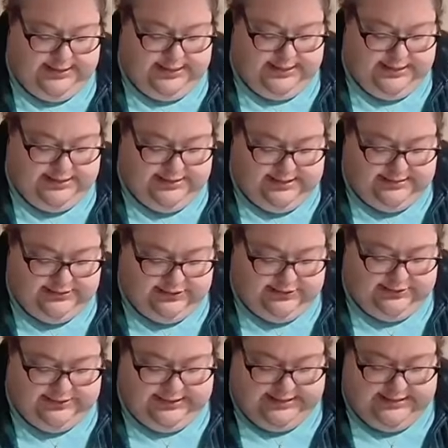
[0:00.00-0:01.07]
and I did this on
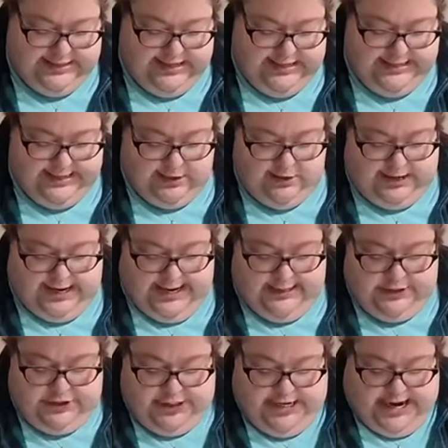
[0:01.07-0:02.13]
16 count
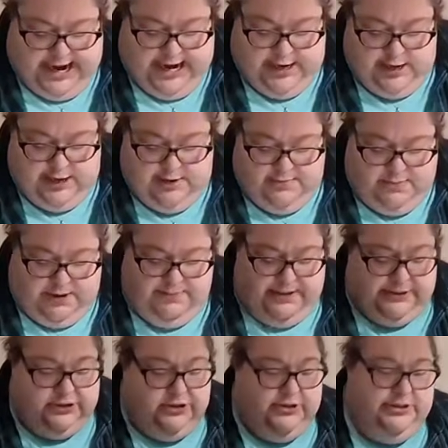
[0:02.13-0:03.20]
Ancient Ada by
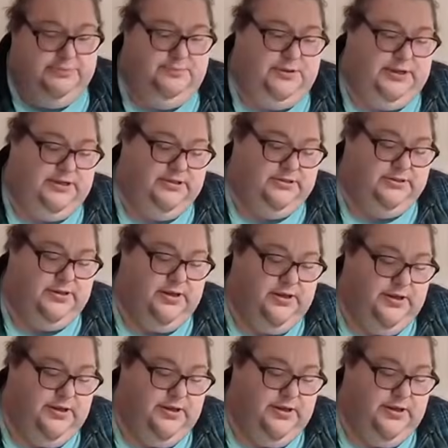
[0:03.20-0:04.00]
Picture This Plus.